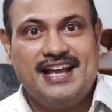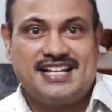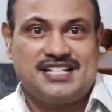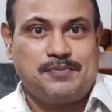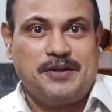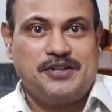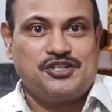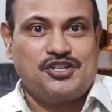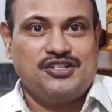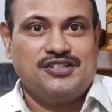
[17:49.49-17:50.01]

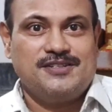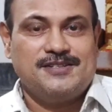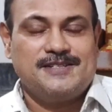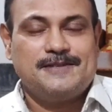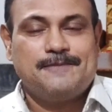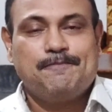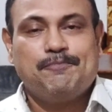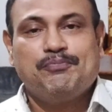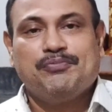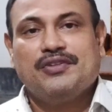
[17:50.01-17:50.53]

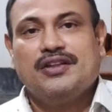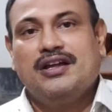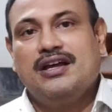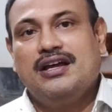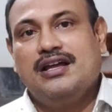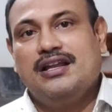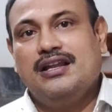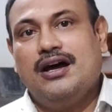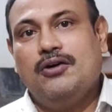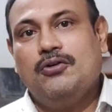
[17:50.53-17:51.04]
expressions.
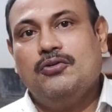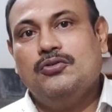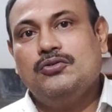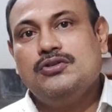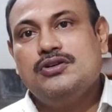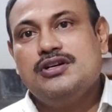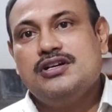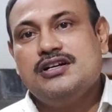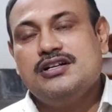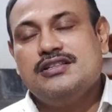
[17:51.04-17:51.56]

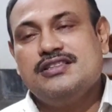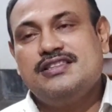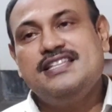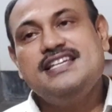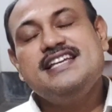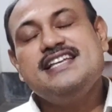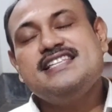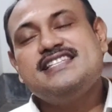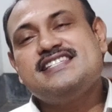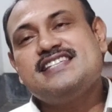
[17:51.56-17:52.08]
Now
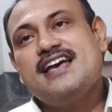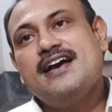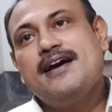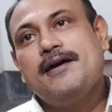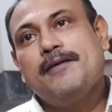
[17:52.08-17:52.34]
these